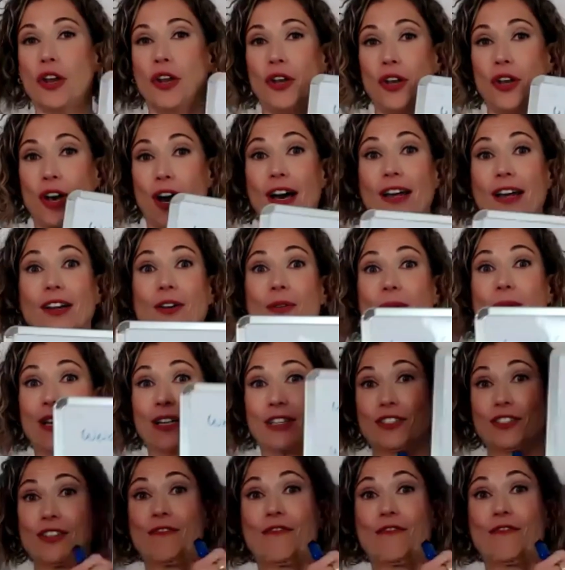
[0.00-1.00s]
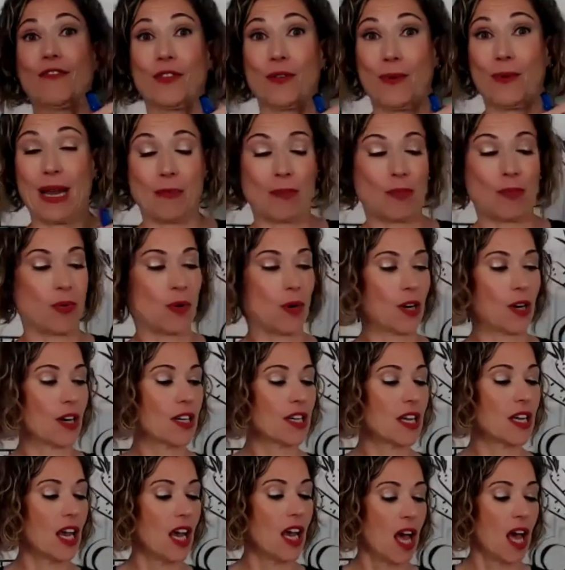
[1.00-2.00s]
not a question for the
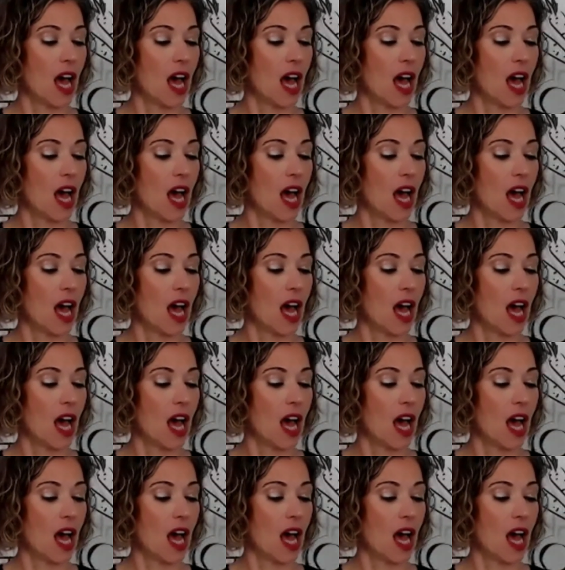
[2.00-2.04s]
whiteboard.